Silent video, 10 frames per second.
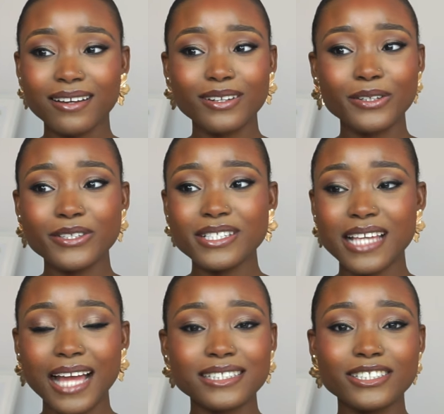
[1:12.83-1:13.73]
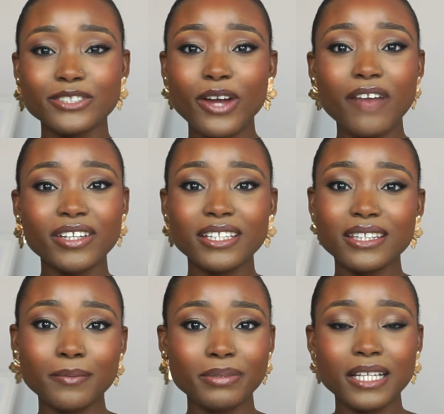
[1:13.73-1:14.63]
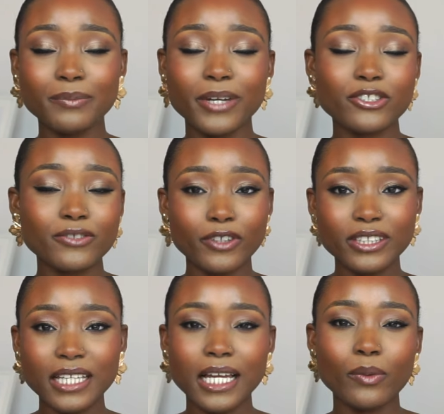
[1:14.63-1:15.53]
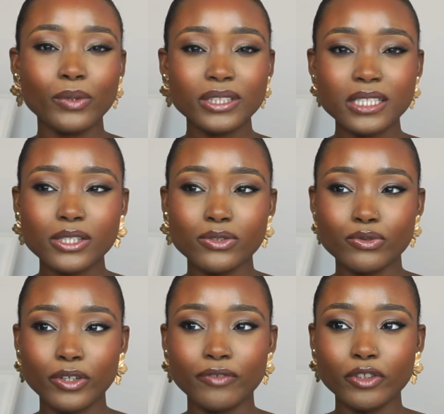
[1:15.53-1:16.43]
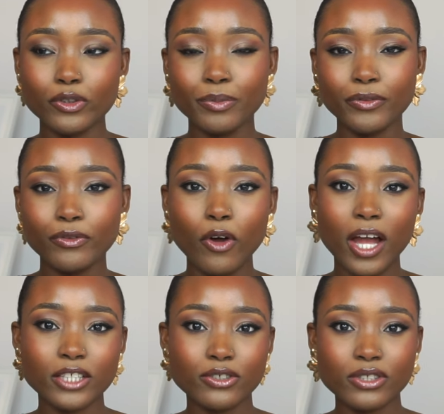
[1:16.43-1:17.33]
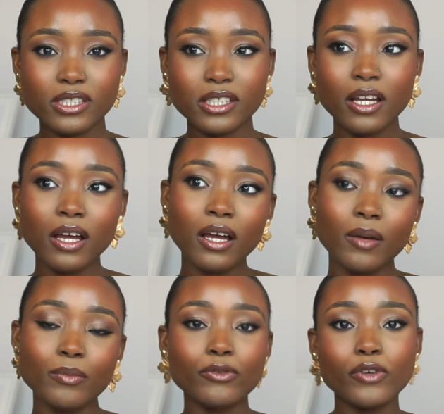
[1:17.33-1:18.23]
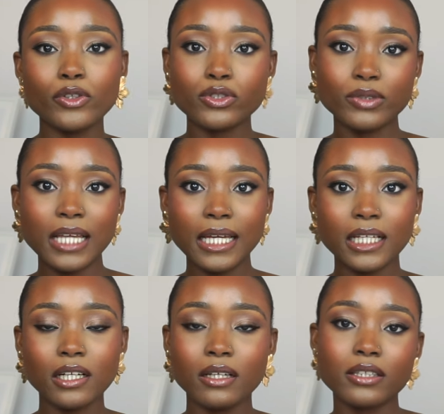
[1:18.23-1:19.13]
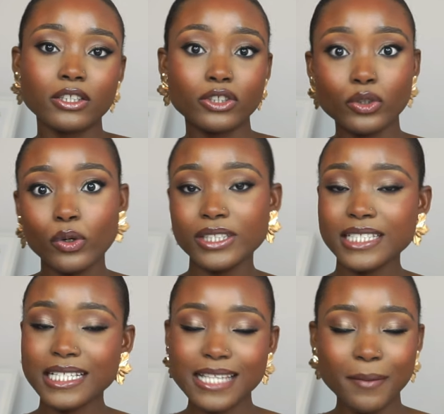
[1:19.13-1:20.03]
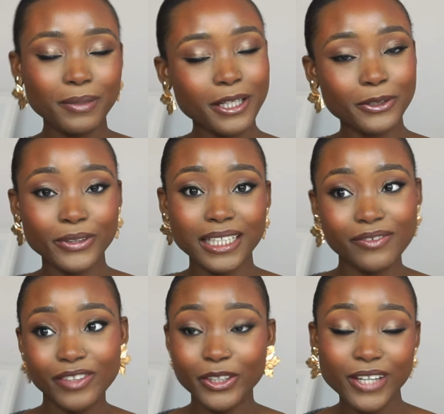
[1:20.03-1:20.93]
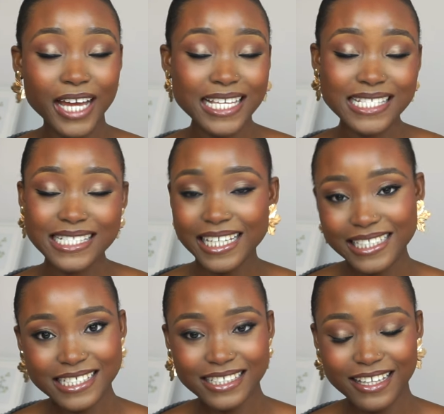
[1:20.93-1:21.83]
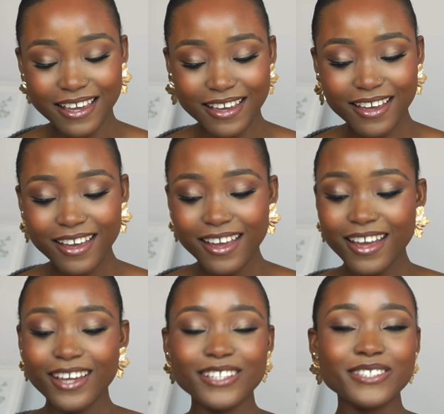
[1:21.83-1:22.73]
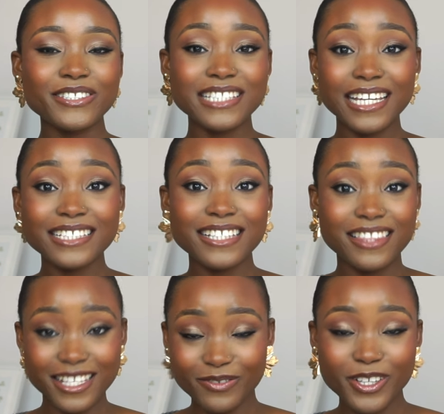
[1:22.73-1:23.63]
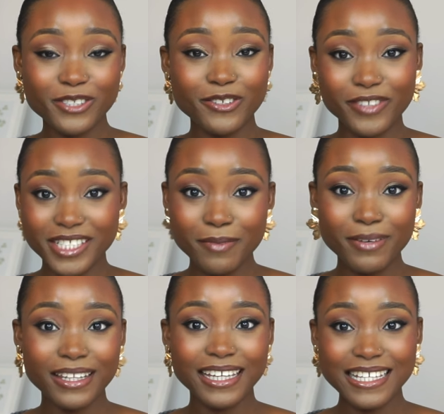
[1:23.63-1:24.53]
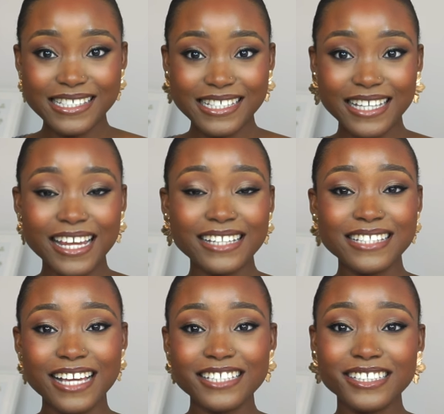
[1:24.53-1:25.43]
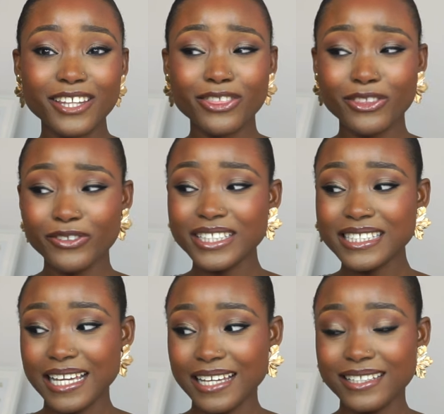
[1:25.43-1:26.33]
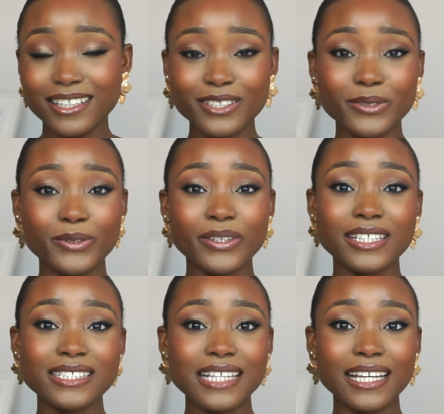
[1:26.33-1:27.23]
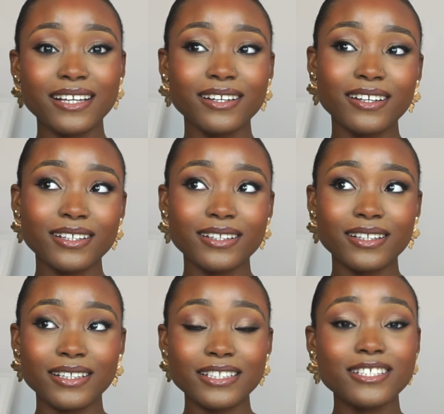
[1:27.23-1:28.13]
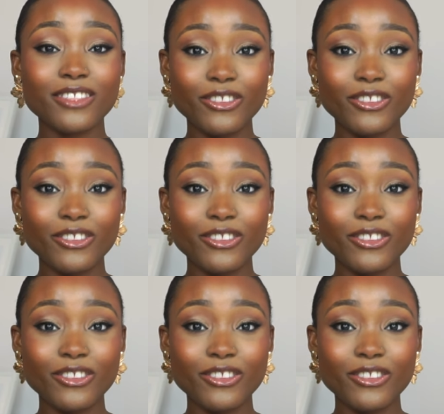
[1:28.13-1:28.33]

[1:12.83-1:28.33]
because I did not have anything planned, but I just felt like I wanted to do a video before I just move on to like the new content I plan on giving you guys next year. Today is the 31st of December, like I said, and it's actually 3:10. So it's like, it's